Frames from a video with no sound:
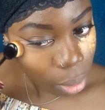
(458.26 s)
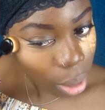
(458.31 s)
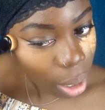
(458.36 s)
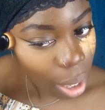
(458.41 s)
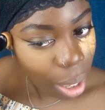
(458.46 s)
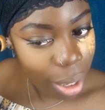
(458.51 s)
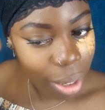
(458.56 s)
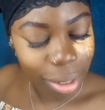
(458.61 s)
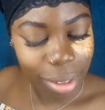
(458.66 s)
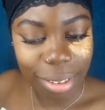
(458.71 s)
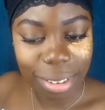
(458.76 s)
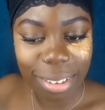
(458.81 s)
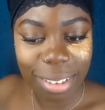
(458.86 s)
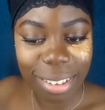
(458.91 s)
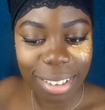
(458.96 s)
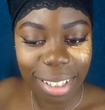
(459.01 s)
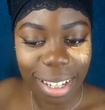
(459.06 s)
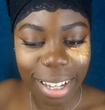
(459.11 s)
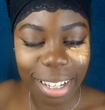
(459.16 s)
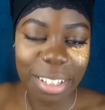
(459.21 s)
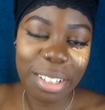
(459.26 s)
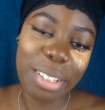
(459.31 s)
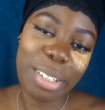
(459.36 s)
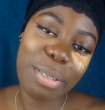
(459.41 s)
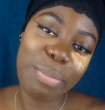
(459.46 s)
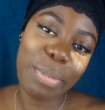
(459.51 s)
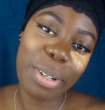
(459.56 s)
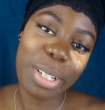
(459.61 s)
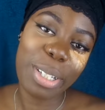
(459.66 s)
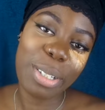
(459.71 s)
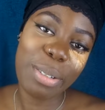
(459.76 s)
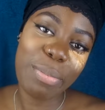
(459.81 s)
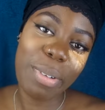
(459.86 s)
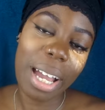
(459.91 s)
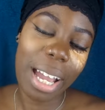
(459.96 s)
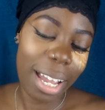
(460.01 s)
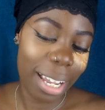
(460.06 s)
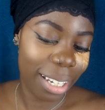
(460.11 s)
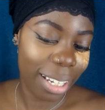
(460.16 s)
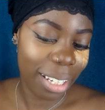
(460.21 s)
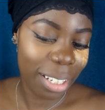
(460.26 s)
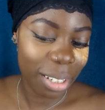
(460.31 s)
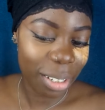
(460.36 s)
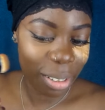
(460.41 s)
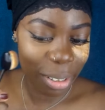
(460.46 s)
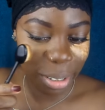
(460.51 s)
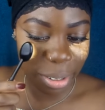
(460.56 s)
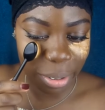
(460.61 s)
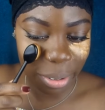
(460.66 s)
And I just smudged my eyeliner.